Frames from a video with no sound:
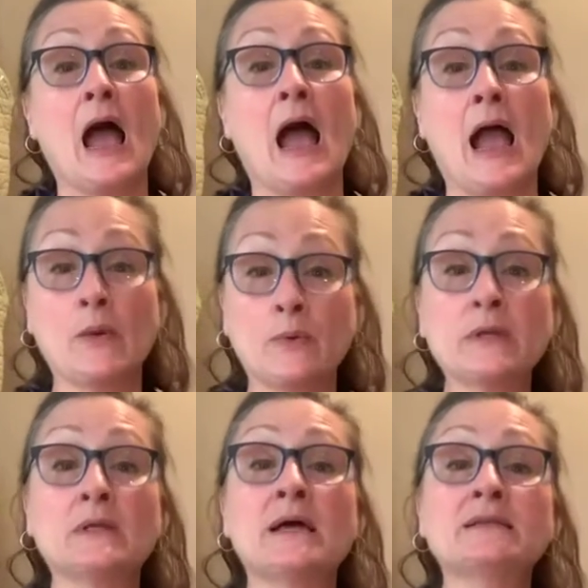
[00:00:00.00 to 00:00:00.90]
I
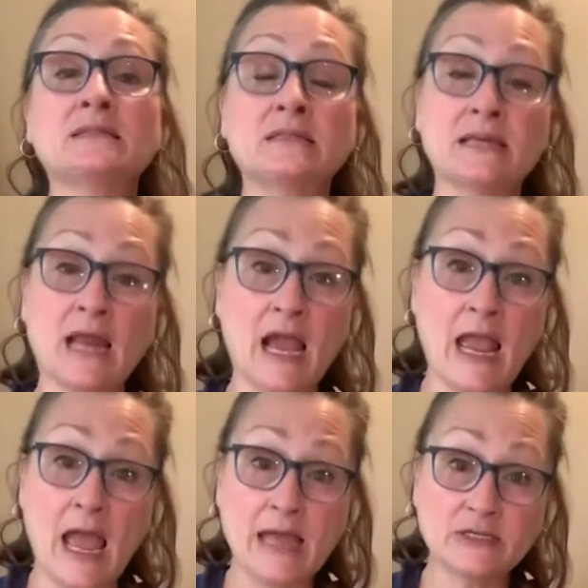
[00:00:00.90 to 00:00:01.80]
realized that I
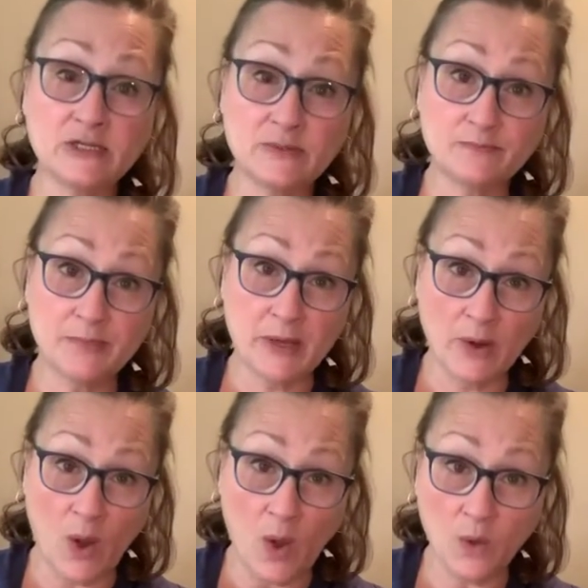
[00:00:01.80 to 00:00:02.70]
had been
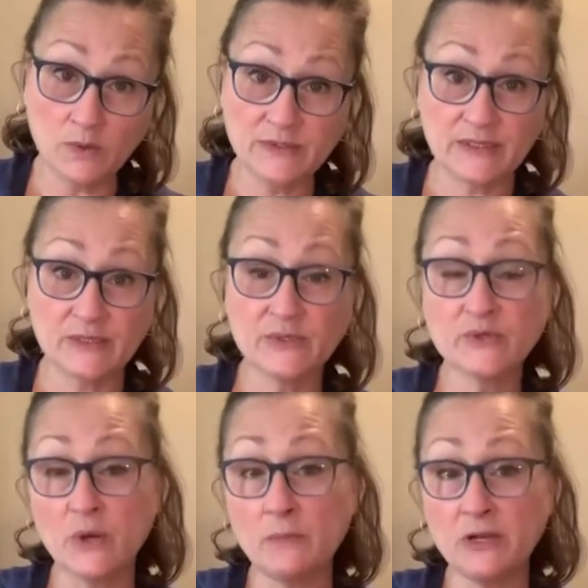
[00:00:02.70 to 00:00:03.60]
holding
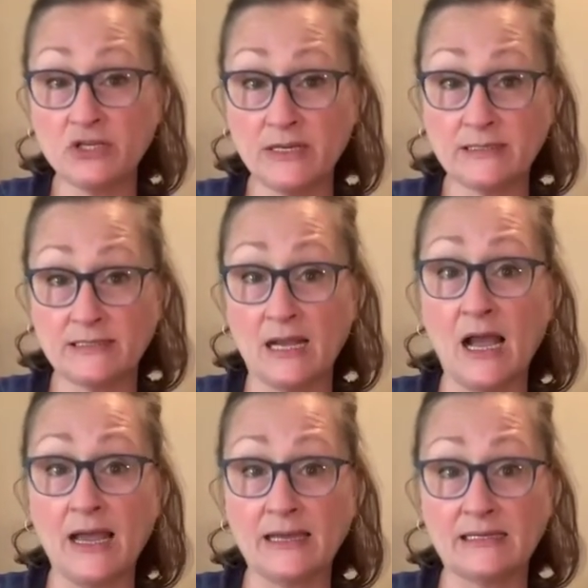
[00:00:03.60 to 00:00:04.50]
so much
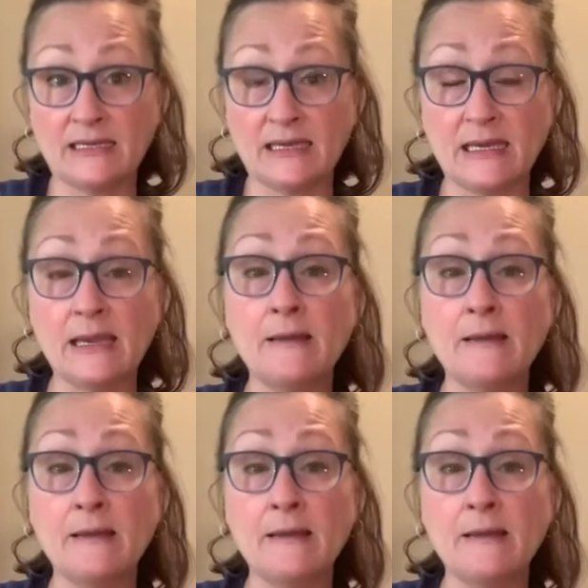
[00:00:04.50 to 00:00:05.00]
anxiety